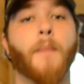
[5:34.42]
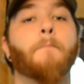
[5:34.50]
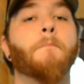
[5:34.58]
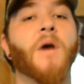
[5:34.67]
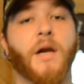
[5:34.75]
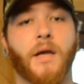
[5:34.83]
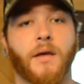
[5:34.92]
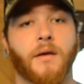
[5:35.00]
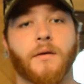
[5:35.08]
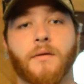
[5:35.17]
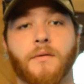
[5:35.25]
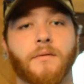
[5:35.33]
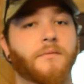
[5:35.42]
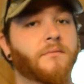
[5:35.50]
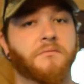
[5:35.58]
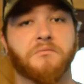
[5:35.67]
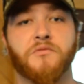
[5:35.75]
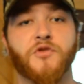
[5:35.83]
Money,
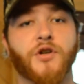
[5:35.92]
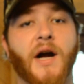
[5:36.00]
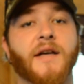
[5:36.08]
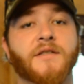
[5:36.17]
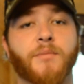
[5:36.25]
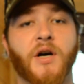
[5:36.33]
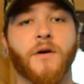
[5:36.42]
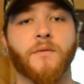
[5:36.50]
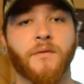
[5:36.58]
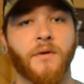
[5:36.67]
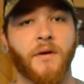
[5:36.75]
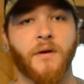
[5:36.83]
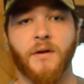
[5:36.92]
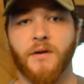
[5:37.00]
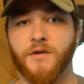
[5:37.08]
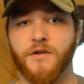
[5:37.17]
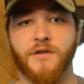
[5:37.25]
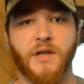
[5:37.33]
dry as a bone,
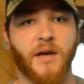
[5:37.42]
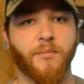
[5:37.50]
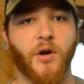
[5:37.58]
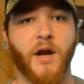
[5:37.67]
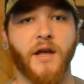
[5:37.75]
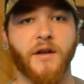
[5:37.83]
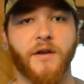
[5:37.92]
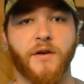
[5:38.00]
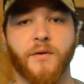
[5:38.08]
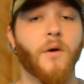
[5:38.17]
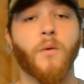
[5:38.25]
just like brand new.